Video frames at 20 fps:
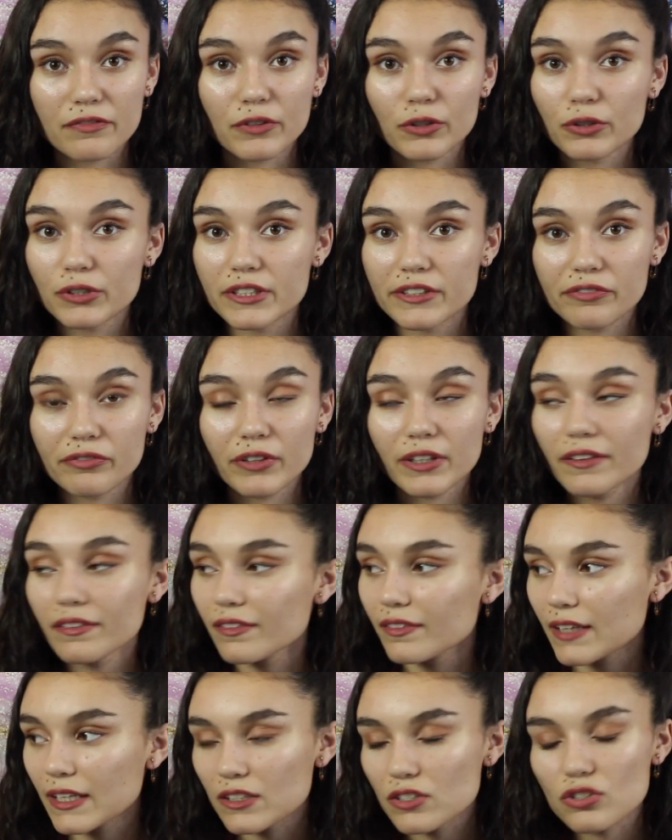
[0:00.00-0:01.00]
If you're
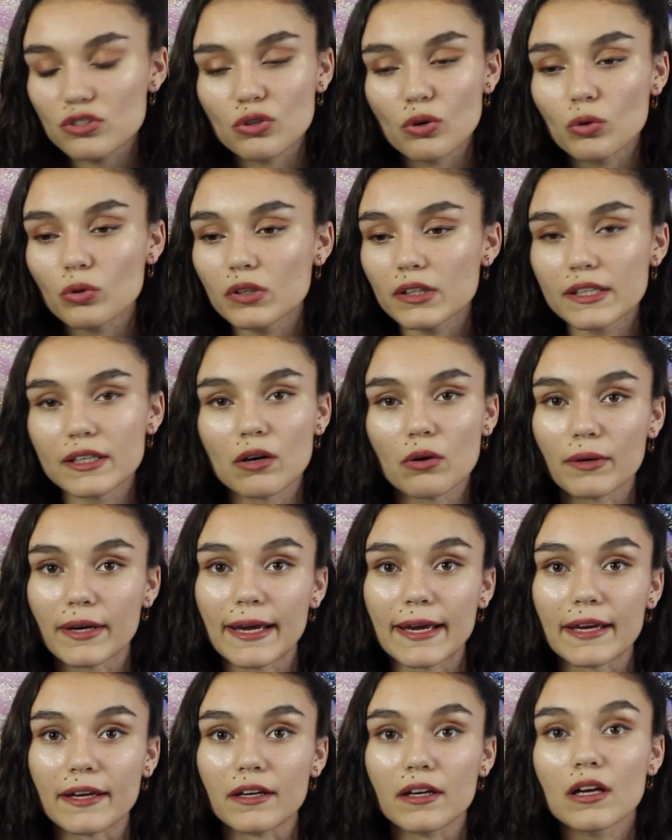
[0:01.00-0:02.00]
different, that's totally
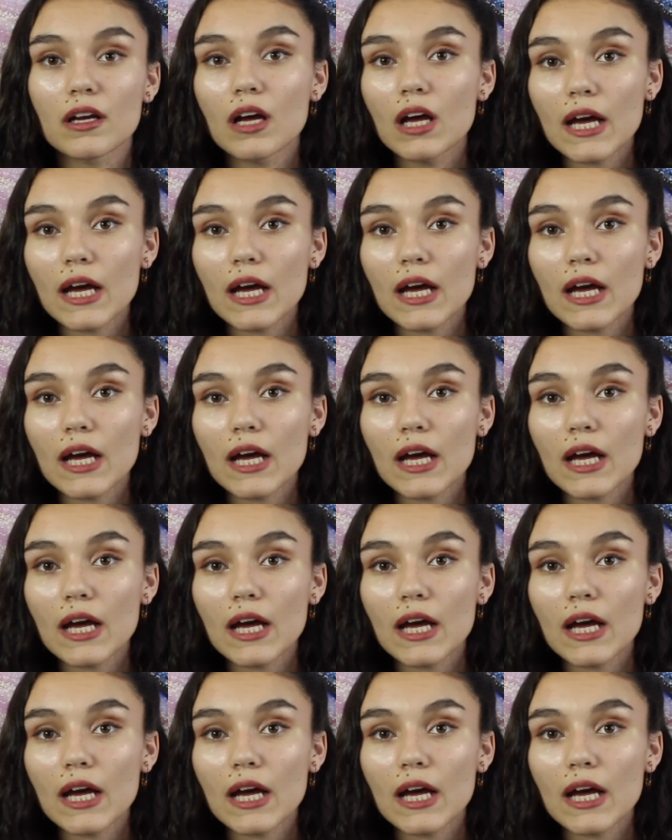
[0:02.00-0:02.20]
okay.